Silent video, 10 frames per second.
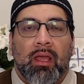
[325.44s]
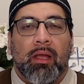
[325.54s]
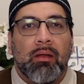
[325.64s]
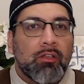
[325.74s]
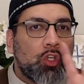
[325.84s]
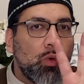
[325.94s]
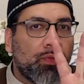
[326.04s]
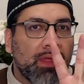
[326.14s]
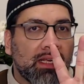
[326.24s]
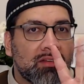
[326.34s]
Two
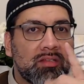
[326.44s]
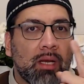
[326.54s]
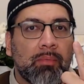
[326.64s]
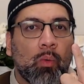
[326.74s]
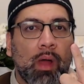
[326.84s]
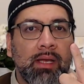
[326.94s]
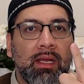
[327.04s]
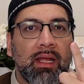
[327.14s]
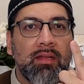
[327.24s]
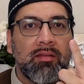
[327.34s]
things. Number one
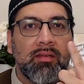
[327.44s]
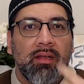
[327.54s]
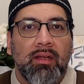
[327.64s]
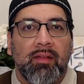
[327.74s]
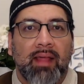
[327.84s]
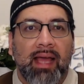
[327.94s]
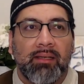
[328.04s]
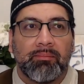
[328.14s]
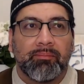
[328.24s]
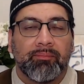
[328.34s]
is that
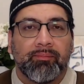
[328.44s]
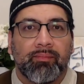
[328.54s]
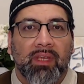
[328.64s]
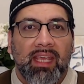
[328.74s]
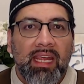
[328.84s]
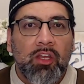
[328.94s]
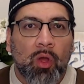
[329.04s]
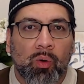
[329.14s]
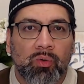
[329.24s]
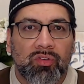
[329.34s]
he
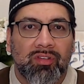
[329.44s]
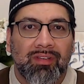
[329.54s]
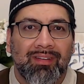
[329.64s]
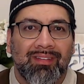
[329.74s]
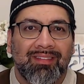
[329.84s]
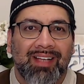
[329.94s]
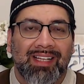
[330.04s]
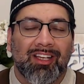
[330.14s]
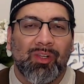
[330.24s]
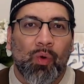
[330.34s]
knows that the
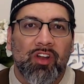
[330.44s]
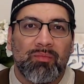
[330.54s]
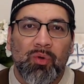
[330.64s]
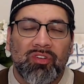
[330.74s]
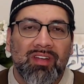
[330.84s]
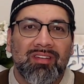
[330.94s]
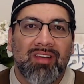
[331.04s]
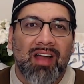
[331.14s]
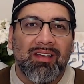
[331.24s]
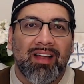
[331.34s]
Lord of Musa is
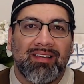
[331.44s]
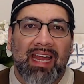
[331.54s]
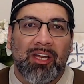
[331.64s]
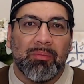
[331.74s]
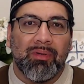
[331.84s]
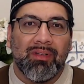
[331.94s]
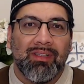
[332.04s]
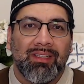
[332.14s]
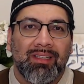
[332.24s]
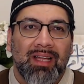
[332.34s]
not attainable.
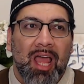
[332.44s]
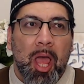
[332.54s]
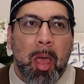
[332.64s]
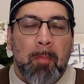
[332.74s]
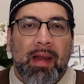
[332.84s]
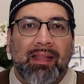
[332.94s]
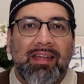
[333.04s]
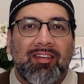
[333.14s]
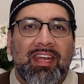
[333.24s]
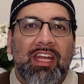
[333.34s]
But at
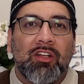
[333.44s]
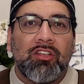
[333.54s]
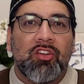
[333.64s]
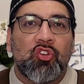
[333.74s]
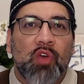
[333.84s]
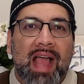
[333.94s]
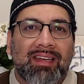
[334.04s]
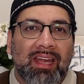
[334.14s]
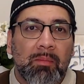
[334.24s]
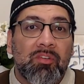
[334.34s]
least he'll distract
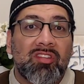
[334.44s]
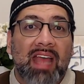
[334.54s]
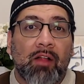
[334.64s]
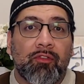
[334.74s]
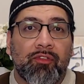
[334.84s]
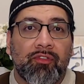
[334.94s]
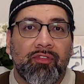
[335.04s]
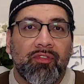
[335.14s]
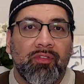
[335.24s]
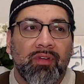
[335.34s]
himself
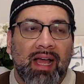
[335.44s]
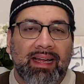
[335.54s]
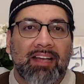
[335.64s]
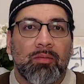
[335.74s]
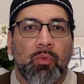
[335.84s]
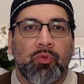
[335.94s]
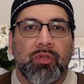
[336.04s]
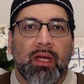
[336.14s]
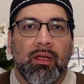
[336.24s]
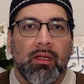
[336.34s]
against Musa.
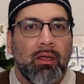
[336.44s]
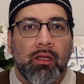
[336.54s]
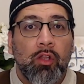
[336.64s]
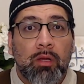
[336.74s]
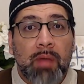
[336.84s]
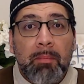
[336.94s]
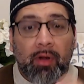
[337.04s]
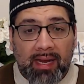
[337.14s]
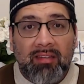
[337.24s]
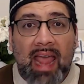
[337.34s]
Look, remember,
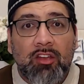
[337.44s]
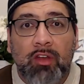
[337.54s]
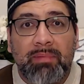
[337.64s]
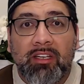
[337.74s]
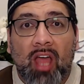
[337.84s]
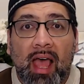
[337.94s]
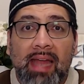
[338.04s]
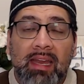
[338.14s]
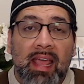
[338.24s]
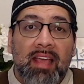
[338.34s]
his hands have been tied
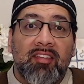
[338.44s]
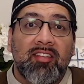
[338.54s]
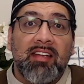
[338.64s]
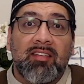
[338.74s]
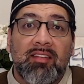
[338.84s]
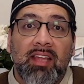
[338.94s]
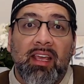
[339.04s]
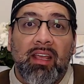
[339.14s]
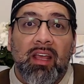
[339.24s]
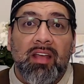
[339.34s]
since
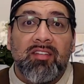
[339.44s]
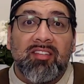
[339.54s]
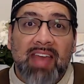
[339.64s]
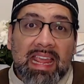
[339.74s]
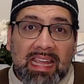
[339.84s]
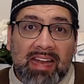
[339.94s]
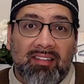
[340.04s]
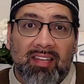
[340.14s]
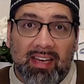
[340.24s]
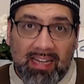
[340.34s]
the snake
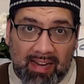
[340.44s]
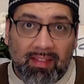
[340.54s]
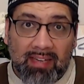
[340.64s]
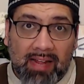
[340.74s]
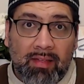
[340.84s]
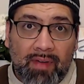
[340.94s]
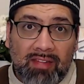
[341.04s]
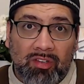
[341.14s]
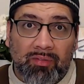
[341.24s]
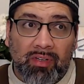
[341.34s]
incident in the day of the
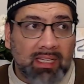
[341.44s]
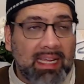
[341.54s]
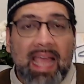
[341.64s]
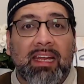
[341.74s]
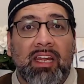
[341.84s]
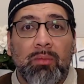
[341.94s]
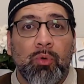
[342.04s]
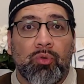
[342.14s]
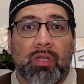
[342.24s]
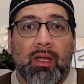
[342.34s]
festival. He can't kill
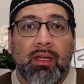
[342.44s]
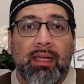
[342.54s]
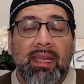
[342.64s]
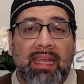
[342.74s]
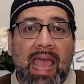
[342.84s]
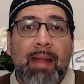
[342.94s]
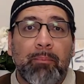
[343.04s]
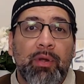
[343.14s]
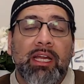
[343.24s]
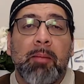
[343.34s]
Musa. He can't
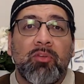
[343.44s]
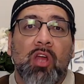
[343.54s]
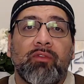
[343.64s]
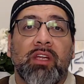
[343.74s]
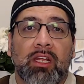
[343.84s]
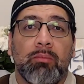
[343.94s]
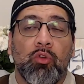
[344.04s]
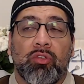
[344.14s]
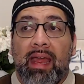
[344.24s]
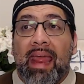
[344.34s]
bring himself to kill
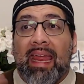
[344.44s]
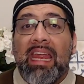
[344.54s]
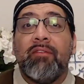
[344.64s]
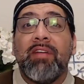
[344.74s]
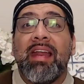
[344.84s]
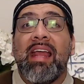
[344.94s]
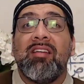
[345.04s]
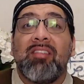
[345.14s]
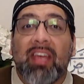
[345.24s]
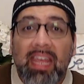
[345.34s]
Musa. Even
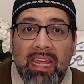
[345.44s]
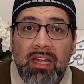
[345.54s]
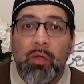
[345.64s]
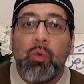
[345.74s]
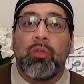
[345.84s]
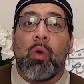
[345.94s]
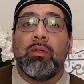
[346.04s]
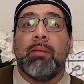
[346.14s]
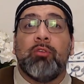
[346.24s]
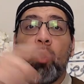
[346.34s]
Hizqeel, who told
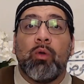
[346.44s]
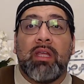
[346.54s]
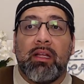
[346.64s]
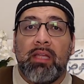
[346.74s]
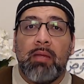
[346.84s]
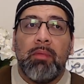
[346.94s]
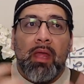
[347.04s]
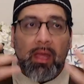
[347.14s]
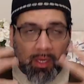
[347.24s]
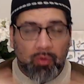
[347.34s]
him don't kill him,
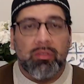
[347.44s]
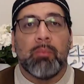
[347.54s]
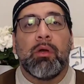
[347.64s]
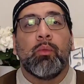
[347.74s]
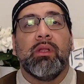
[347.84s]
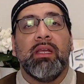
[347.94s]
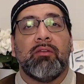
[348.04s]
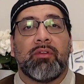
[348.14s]
he was somewhat relieved.